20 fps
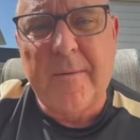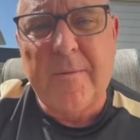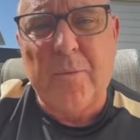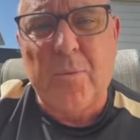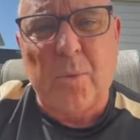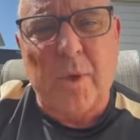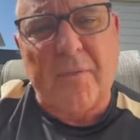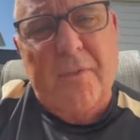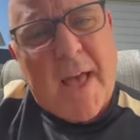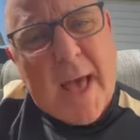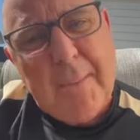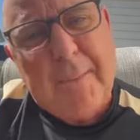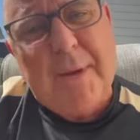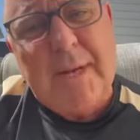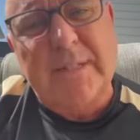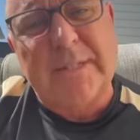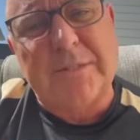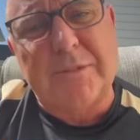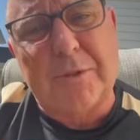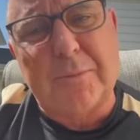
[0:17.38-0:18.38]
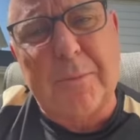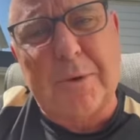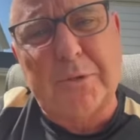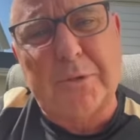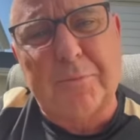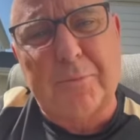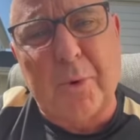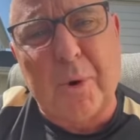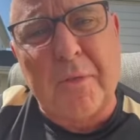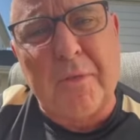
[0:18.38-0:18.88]
Well, if happiness is the most
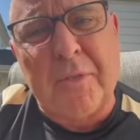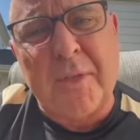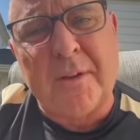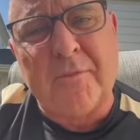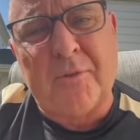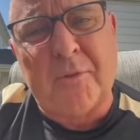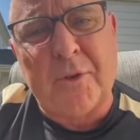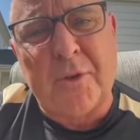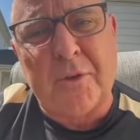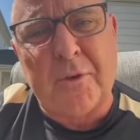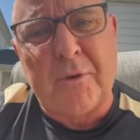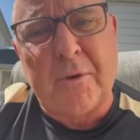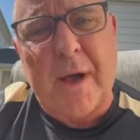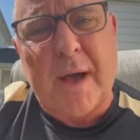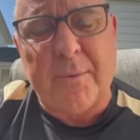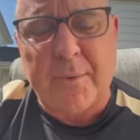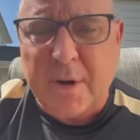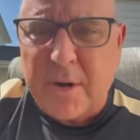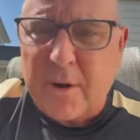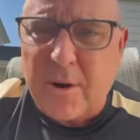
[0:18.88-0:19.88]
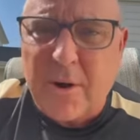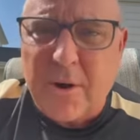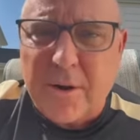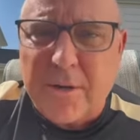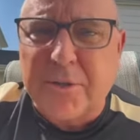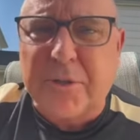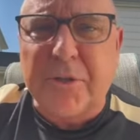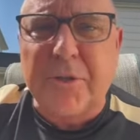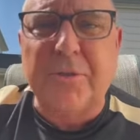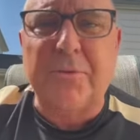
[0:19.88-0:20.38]
important thing for you, I would
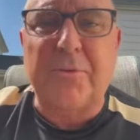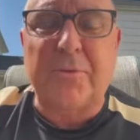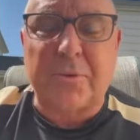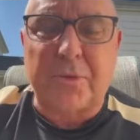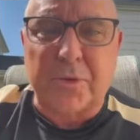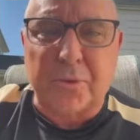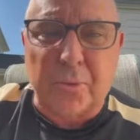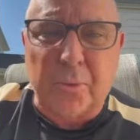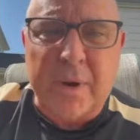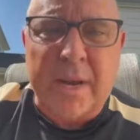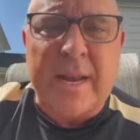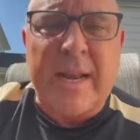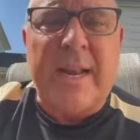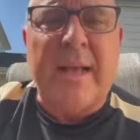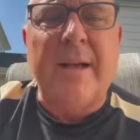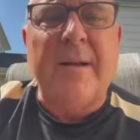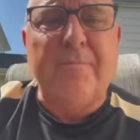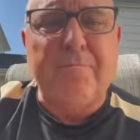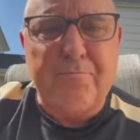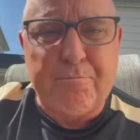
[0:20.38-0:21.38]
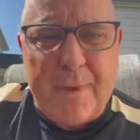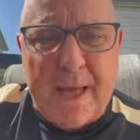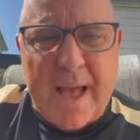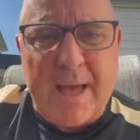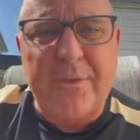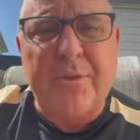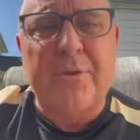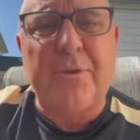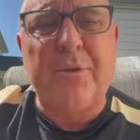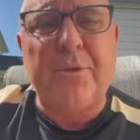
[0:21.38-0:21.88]
encourage you to read
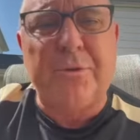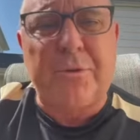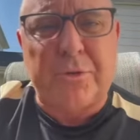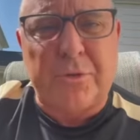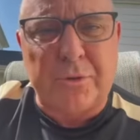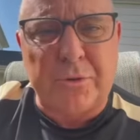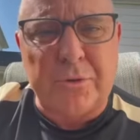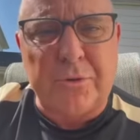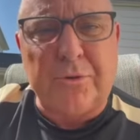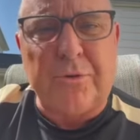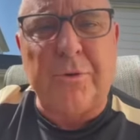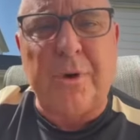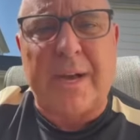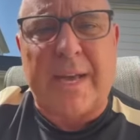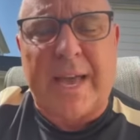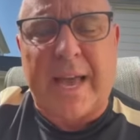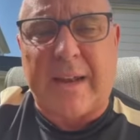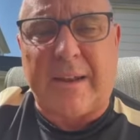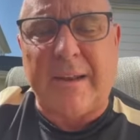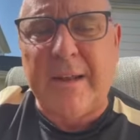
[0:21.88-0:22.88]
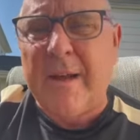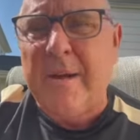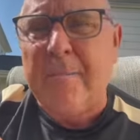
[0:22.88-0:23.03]
Matthew 2 again.